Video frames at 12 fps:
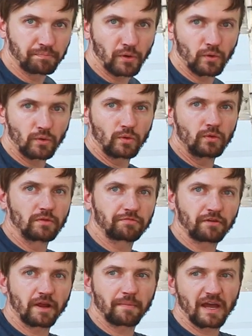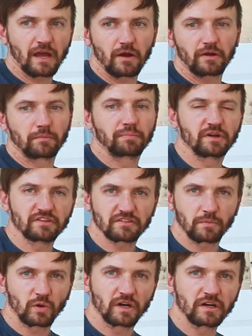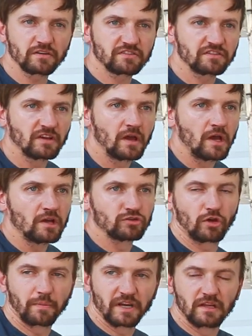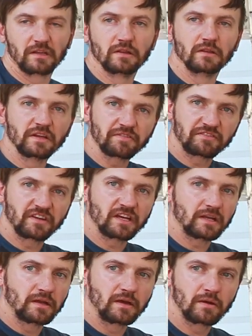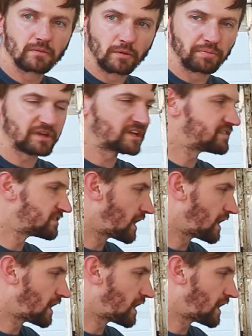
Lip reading: pull the frame out and put it somewhere else, so I'm going to lift it, replace the